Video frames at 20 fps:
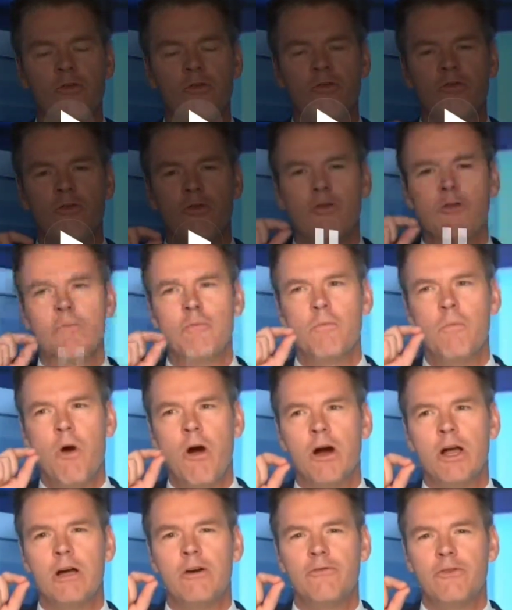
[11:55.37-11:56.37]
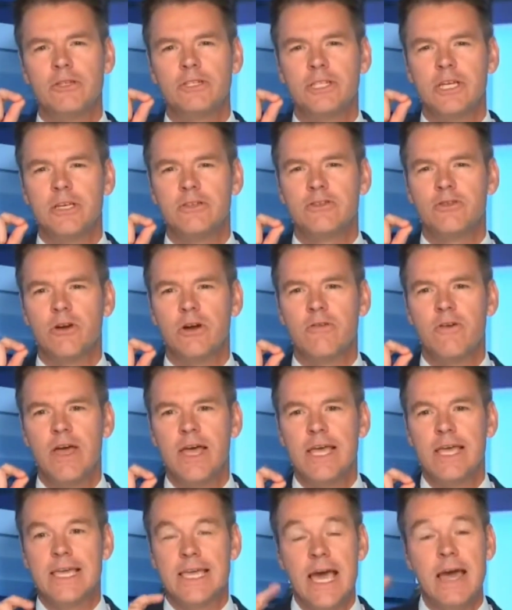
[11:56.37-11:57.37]
For Markelle Fultz to sort
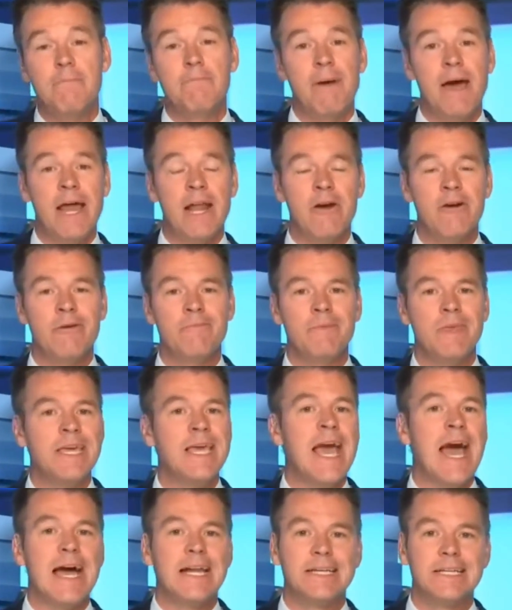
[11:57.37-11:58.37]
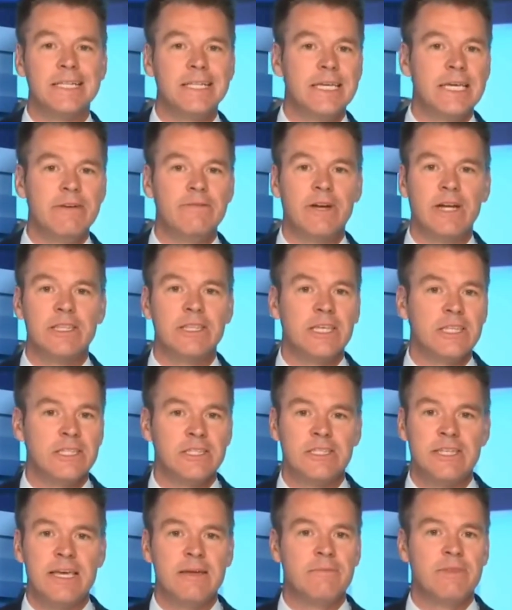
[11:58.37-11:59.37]
of get better, he had to leave, and I
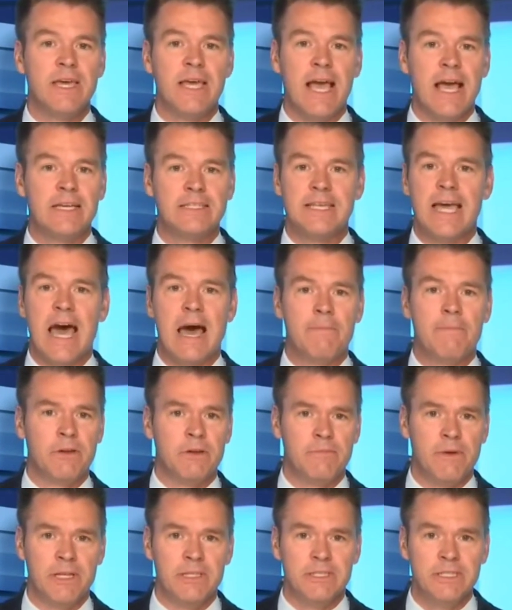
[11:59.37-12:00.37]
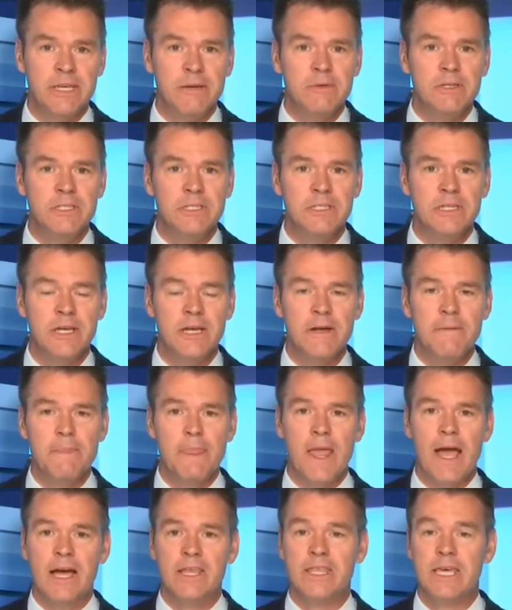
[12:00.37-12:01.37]
think the same thing to happen to Ben Simmons.
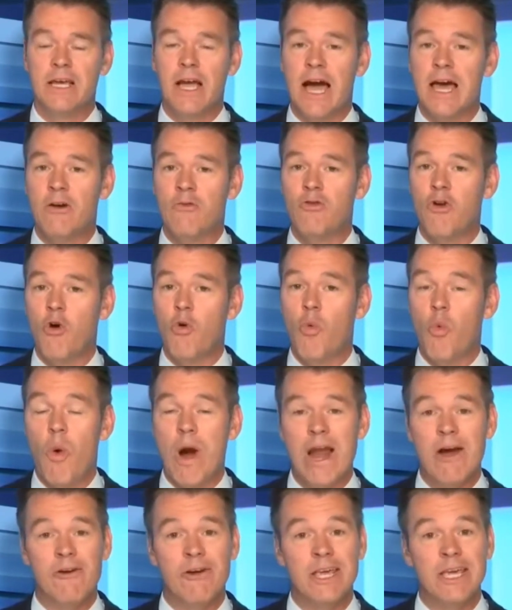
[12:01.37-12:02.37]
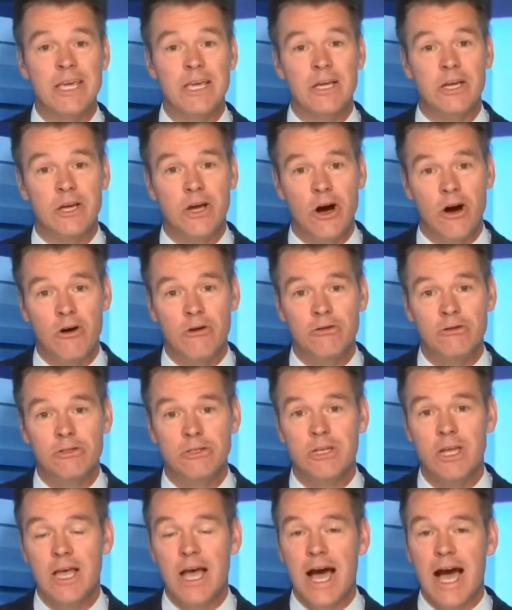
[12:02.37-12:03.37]
I don't know where he
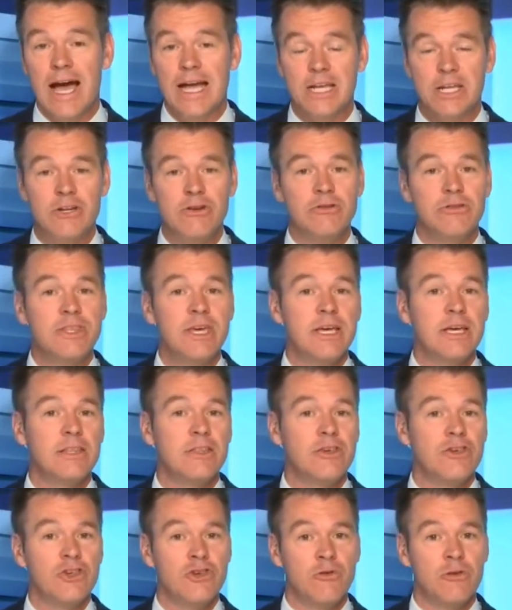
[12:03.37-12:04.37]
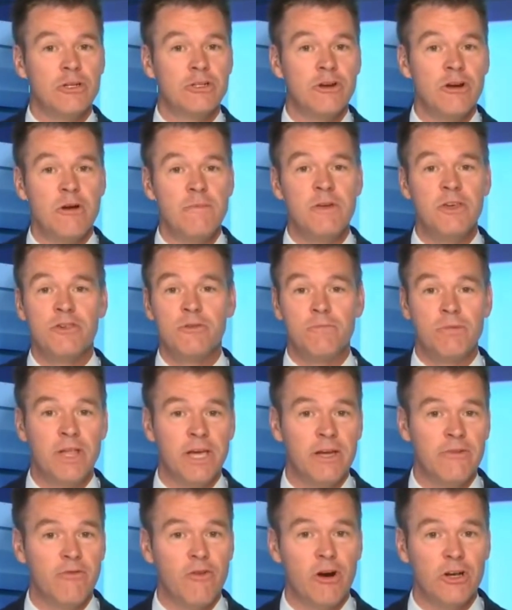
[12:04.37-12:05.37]
goes. I do think in the short term he
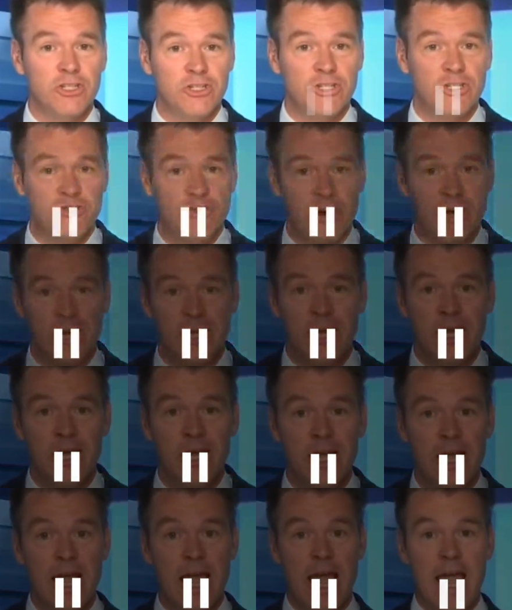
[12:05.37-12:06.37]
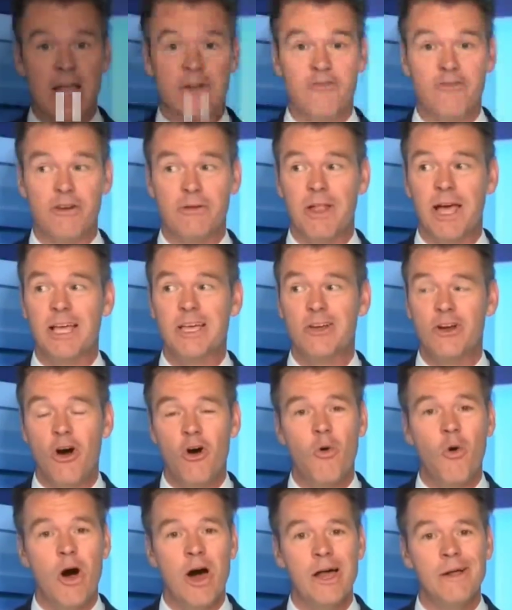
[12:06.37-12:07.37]
should play for Australia and be like, you
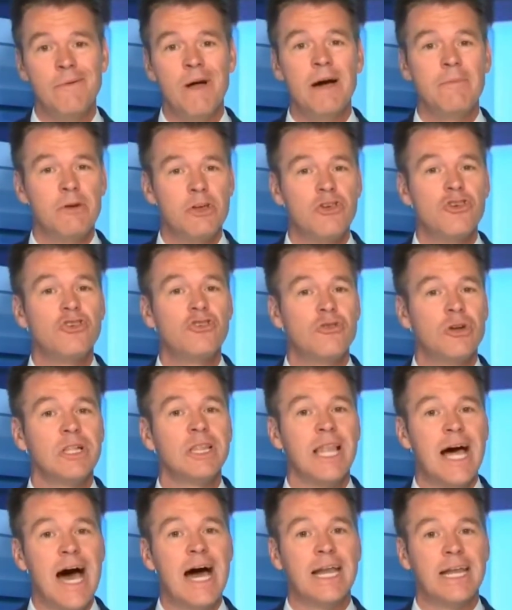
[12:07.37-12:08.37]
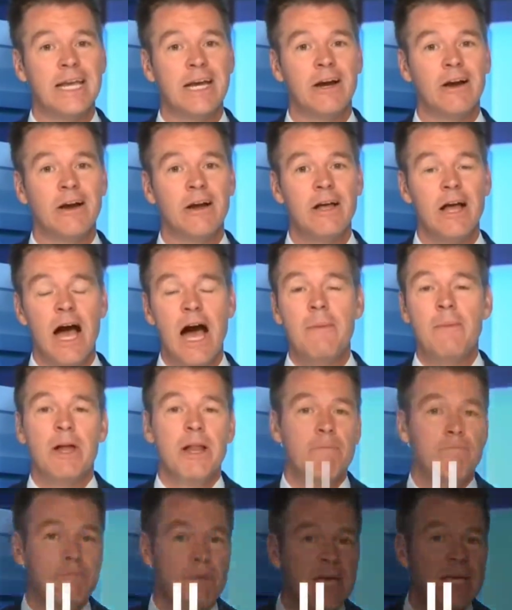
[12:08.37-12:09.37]
know what? I'm going to shoot a lot here. I'm
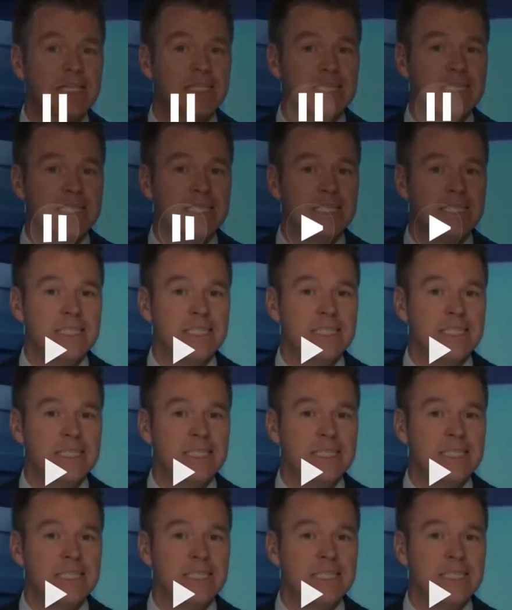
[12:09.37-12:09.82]
on a big